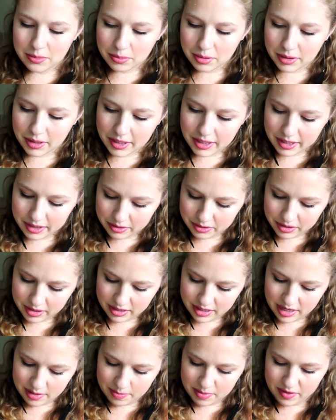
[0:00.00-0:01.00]
playing on a
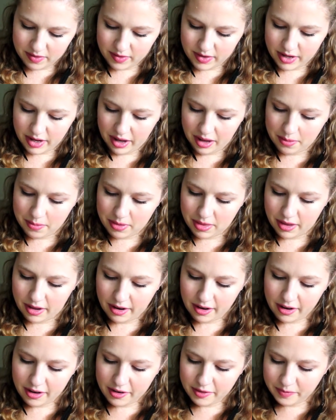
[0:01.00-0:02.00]
hippie vibe
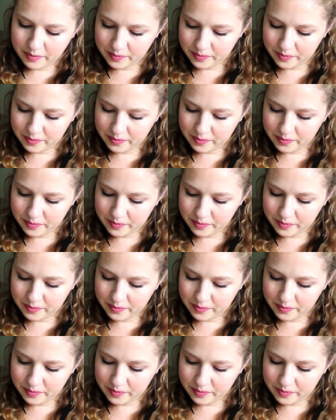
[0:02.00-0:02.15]
there.